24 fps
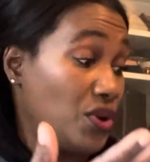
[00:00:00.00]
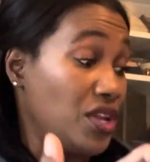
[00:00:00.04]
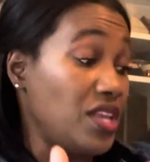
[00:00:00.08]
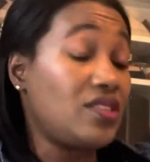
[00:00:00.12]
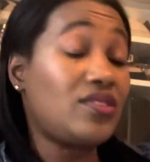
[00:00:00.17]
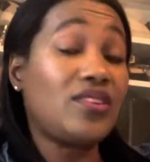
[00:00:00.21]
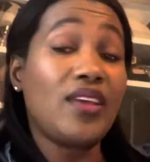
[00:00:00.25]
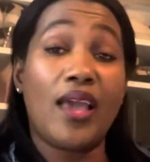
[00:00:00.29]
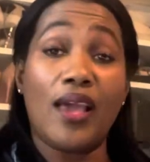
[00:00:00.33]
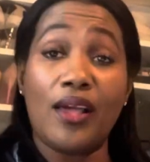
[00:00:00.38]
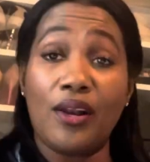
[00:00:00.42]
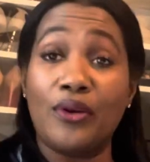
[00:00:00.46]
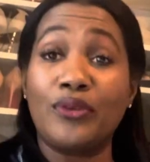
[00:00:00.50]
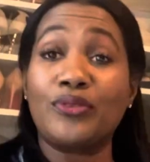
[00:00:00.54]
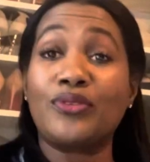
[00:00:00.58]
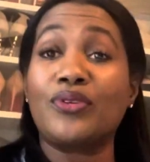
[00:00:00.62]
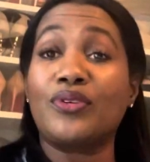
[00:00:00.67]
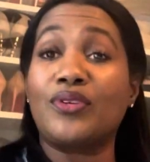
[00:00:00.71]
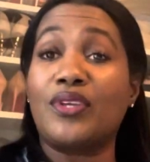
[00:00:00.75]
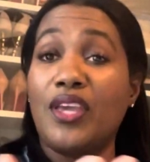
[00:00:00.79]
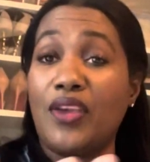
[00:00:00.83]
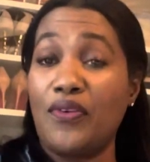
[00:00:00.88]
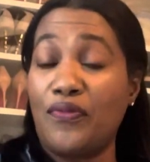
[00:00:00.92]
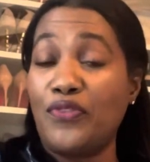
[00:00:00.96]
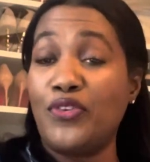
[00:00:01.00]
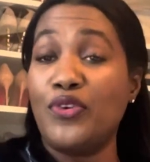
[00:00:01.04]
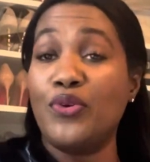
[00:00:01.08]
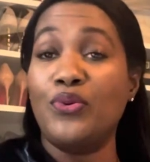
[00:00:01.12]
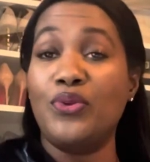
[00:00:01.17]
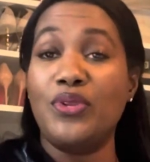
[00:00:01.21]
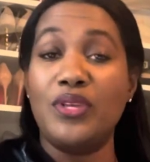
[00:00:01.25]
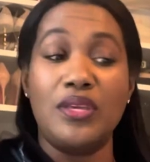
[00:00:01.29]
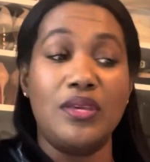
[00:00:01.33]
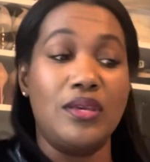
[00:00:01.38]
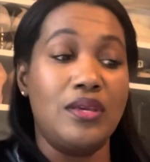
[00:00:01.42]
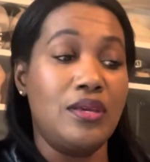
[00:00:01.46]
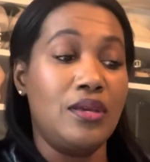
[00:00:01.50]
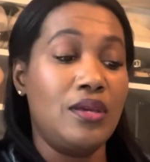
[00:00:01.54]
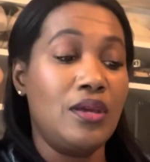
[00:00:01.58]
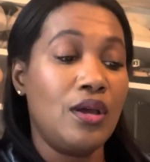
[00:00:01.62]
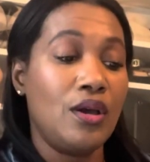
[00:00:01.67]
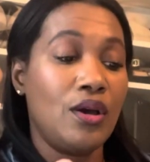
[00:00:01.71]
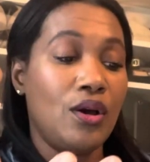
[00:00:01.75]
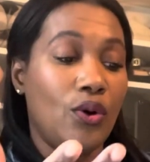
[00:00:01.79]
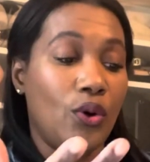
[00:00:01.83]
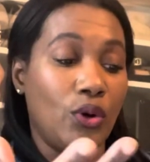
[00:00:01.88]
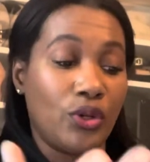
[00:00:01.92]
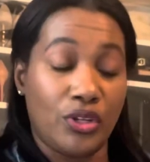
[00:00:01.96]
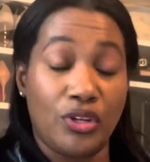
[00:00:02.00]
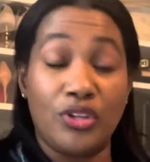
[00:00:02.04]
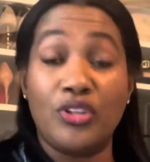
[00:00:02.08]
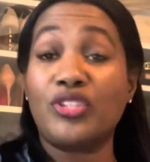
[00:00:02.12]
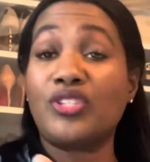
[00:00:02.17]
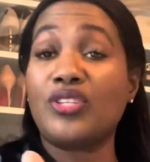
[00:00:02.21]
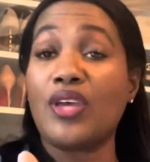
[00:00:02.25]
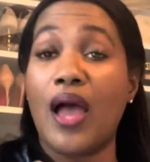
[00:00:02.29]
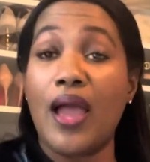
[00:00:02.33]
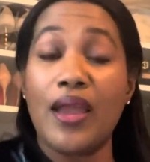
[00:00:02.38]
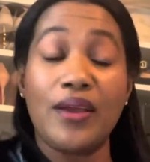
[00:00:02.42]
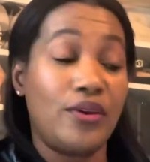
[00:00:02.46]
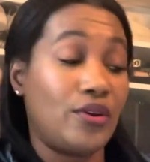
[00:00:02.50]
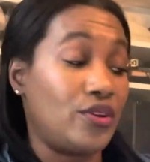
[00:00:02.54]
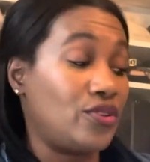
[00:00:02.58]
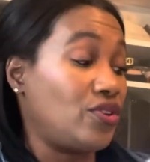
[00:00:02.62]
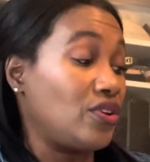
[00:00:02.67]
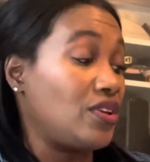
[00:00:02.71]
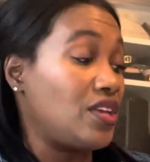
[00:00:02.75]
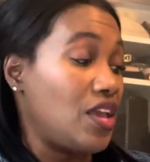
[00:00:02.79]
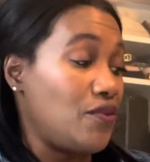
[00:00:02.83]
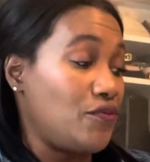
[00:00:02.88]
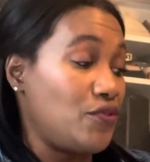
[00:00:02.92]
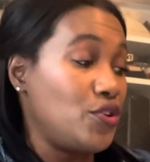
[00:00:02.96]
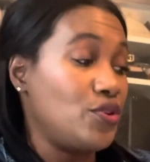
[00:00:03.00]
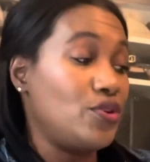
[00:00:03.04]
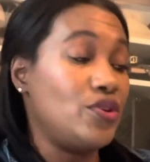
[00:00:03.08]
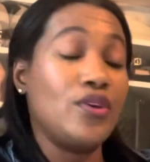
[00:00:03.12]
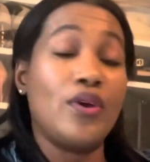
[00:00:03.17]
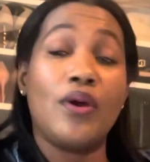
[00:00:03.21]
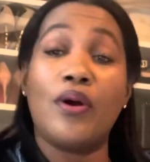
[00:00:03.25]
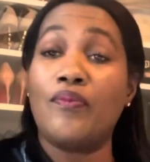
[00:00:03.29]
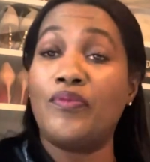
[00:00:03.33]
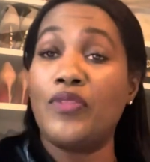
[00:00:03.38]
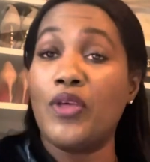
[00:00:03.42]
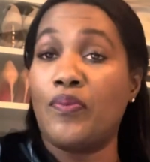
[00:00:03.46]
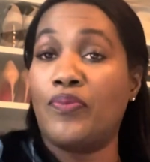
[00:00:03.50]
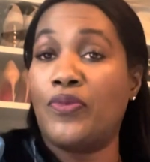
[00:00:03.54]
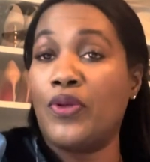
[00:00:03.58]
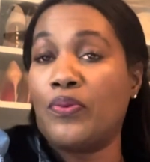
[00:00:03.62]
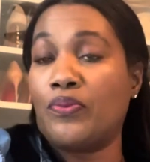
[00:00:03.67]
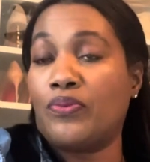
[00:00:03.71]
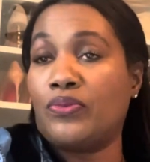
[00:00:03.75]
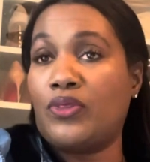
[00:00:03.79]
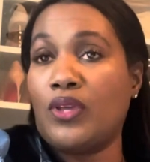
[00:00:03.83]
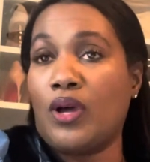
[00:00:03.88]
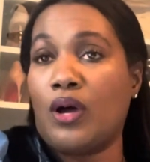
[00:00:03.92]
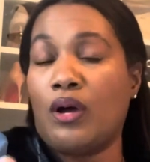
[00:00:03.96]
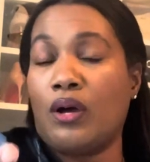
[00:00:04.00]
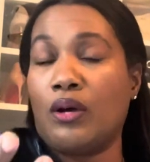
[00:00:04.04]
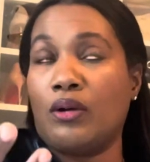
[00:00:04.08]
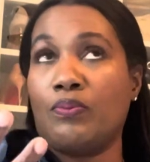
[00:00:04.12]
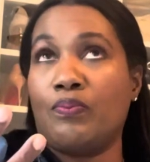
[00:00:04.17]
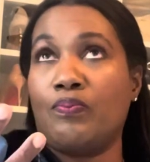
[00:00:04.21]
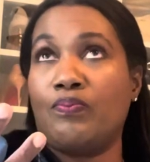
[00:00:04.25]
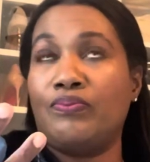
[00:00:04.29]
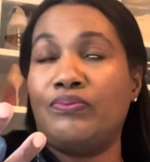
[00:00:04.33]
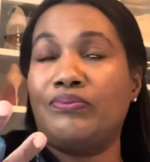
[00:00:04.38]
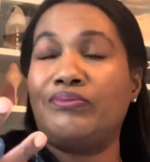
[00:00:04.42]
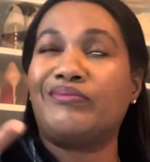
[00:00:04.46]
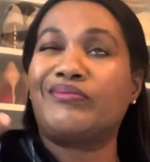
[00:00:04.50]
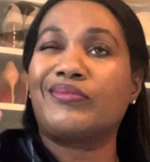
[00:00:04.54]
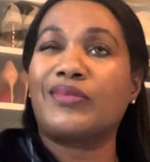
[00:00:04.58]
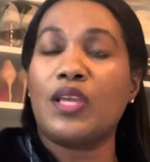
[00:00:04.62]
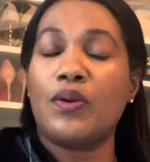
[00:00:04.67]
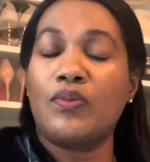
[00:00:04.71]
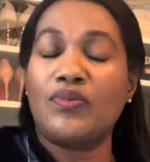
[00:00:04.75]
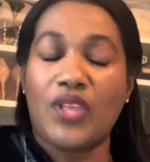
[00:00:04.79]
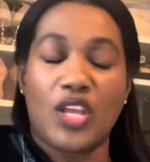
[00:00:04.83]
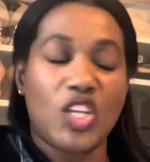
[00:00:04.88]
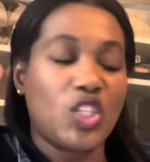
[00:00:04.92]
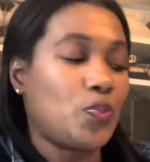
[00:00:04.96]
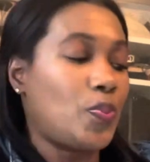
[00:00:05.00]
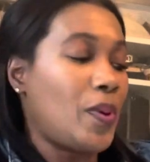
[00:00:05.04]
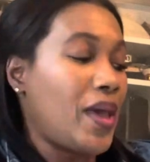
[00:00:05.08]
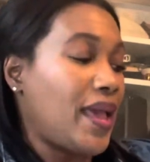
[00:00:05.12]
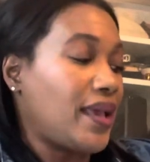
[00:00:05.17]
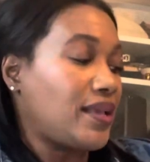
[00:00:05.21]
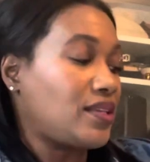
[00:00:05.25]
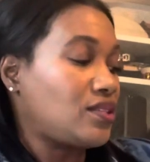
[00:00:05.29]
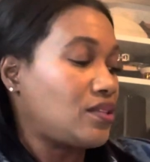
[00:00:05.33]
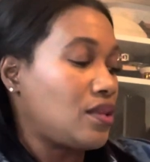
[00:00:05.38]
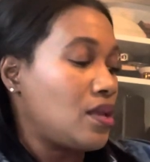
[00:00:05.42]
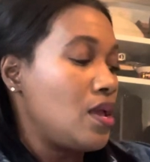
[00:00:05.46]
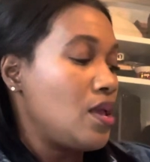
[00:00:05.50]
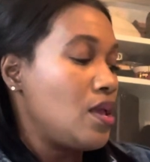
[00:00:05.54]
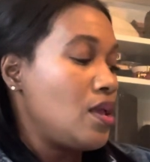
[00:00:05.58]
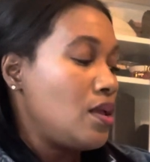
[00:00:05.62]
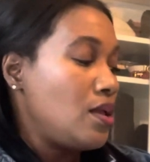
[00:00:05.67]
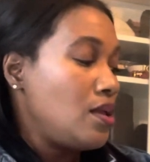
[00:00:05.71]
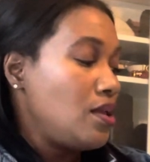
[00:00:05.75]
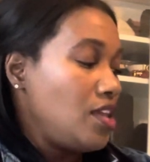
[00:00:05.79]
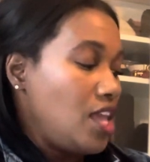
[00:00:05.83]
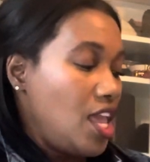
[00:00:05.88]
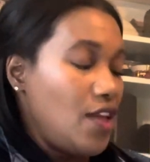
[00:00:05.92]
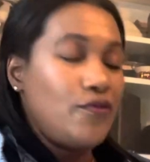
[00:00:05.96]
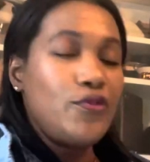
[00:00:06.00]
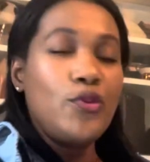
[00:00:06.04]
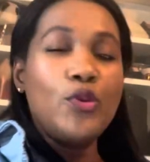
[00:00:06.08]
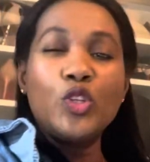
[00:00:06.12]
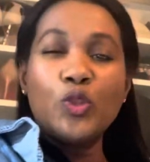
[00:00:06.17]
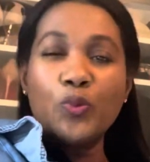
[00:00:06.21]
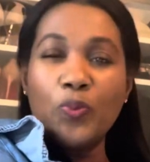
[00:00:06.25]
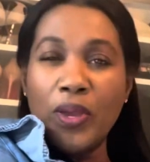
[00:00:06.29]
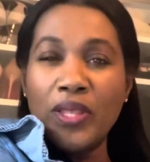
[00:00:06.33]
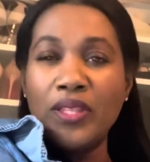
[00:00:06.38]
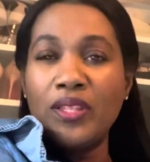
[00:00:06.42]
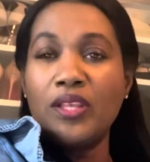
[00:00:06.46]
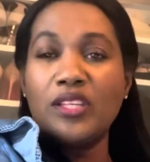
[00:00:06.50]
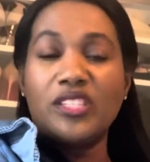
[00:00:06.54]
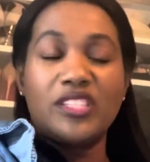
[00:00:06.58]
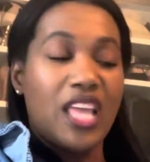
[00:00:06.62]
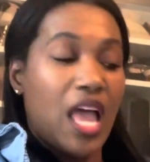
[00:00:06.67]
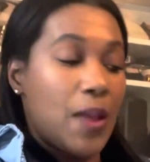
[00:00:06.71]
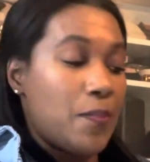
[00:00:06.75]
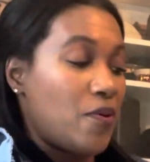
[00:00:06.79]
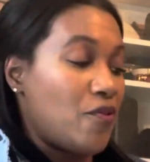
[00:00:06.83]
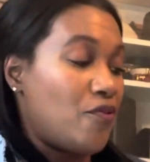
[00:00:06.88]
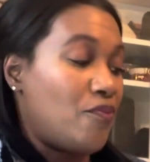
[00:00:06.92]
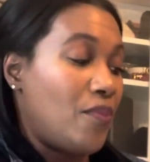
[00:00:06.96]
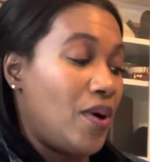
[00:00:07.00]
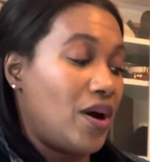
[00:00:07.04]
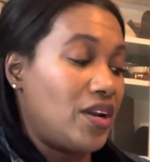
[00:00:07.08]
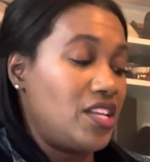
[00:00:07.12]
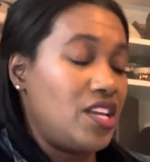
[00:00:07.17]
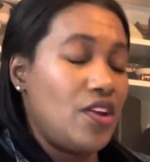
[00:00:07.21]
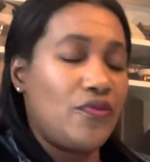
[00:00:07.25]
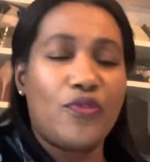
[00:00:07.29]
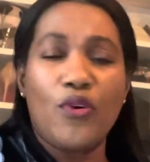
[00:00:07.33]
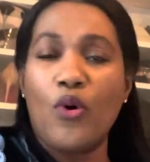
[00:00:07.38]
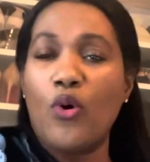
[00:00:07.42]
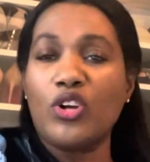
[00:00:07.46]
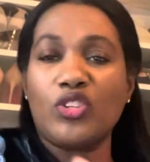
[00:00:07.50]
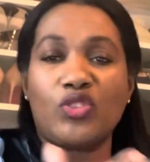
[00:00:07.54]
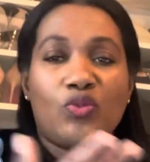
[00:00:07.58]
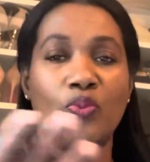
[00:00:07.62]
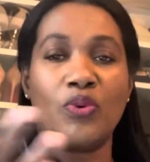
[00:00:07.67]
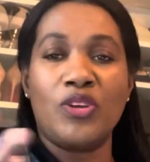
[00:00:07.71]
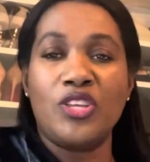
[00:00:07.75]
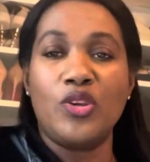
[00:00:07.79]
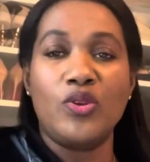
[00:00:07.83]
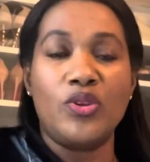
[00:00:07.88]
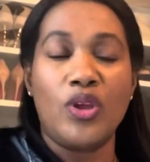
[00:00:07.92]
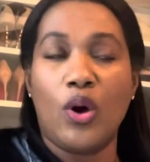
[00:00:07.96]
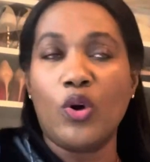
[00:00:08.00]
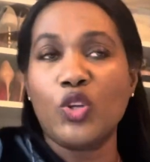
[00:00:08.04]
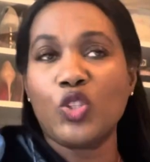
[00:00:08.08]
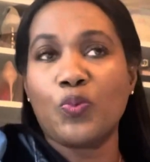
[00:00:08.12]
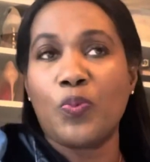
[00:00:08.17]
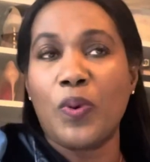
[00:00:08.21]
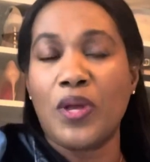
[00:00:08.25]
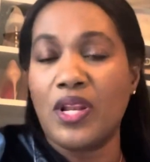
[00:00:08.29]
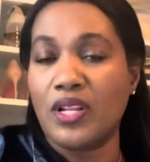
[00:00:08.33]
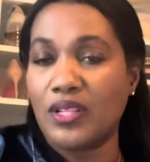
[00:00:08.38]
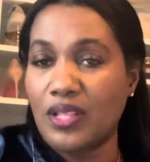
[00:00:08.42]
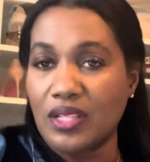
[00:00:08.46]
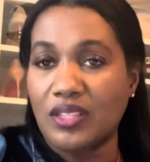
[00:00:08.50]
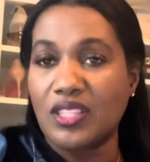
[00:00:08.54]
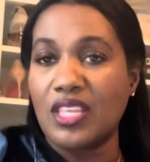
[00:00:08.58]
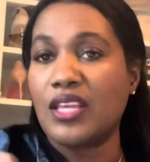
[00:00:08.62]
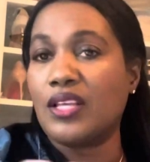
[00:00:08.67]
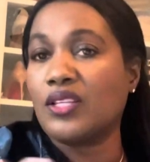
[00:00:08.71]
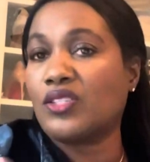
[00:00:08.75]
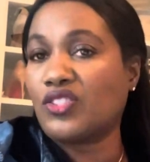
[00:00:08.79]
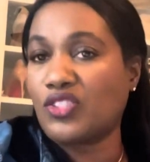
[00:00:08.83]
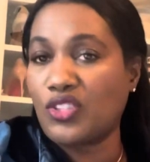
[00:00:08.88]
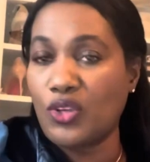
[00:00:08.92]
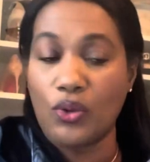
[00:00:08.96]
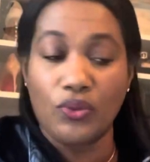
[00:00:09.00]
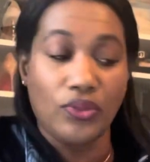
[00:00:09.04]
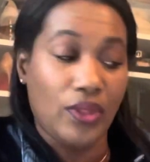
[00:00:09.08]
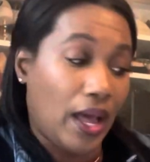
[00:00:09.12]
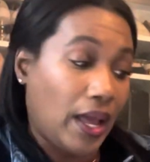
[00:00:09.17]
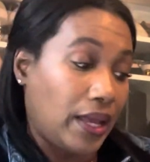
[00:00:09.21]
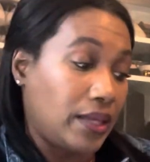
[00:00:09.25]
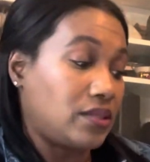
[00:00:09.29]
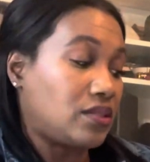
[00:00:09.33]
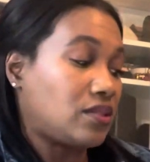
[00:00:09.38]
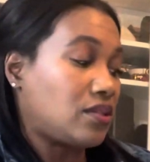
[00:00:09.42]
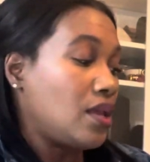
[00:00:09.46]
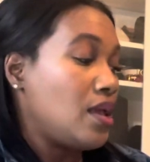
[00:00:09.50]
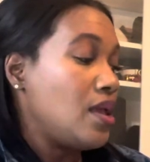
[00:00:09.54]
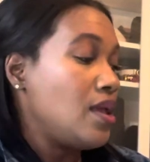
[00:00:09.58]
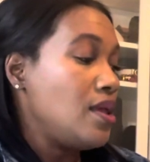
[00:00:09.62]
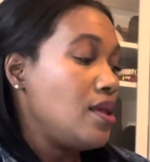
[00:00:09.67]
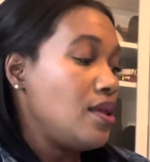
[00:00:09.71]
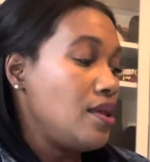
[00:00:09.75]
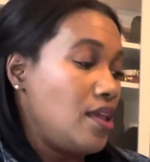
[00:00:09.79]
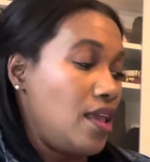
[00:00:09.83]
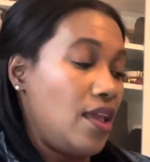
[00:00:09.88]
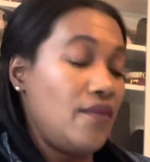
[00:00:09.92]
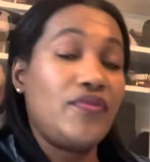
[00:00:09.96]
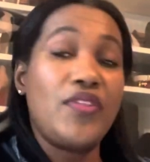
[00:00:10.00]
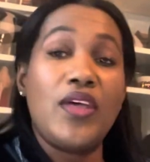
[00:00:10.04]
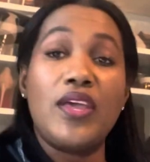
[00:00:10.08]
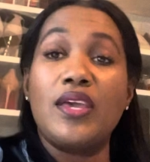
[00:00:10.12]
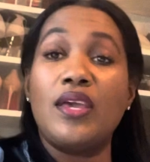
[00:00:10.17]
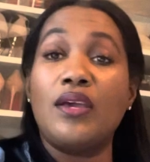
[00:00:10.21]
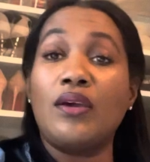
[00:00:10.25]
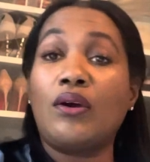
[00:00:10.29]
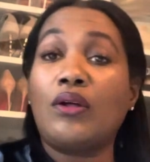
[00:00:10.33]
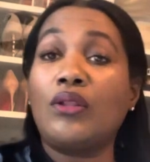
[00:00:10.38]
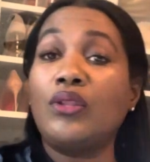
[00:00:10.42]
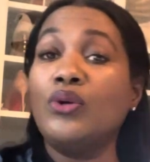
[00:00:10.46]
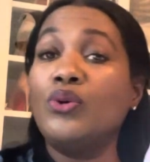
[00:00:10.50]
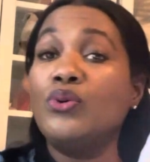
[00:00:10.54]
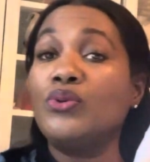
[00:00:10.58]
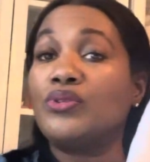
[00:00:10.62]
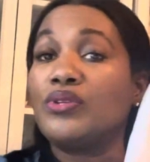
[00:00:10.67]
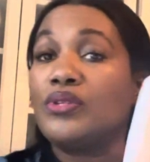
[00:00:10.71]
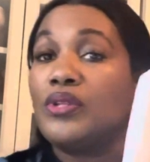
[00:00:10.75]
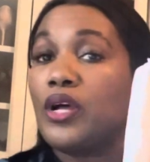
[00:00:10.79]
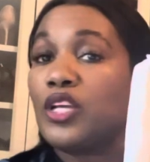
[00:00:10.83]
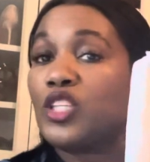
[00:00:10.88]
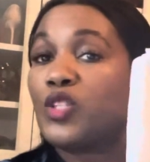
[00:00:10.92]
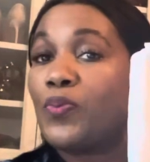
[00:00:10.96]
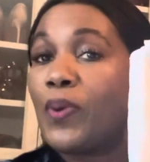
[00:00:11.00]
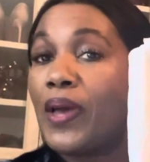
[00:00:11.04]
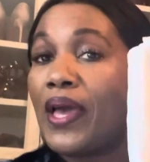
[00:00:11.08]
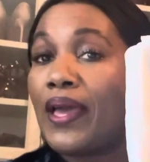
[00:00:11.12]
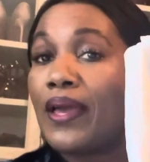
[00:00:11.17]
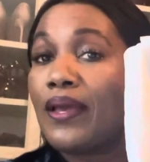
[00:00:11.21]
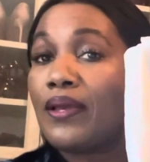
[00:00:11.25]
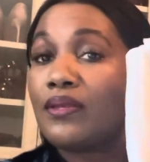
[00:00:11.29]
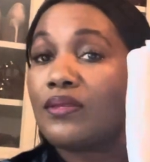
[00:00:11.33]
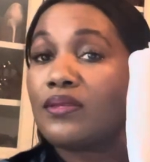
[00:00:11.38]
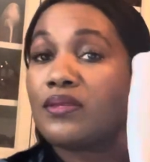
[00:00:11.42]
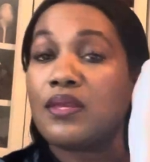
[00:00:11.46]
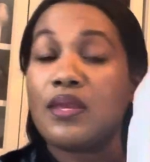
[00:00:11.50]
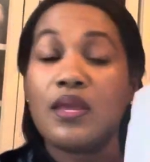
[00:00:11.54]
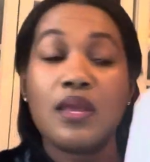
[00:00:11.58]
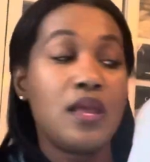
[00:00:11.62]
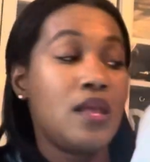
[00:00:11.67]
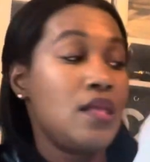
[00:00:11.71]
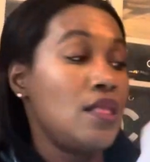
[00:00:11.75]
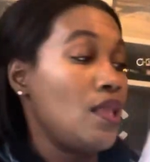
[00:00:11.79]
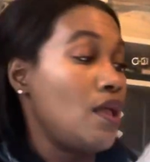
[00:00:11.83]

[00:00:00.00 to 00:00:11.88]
retailer to give you or the designer to give you the dust bags if you spend this type of money. Of course, when you don't spend it, I think it's still nice if they include dust bags.